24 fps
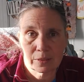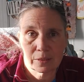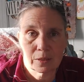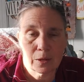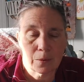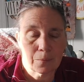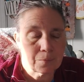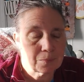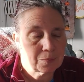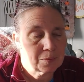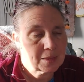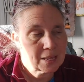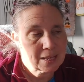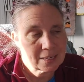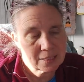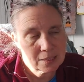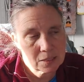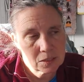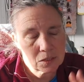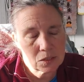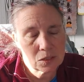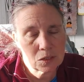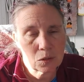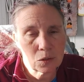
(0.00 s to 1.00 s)
So
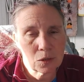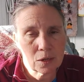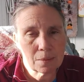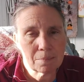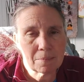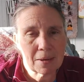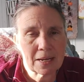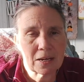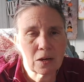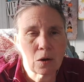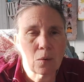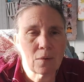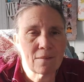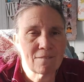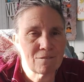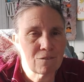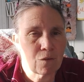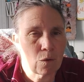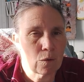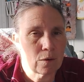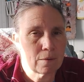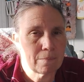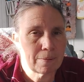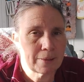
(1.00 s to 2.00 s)
that's sort of my going
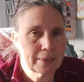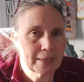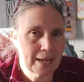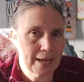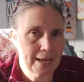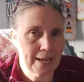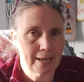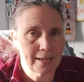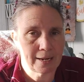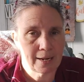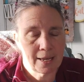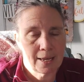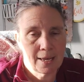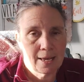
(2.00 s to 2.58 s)
forward plan.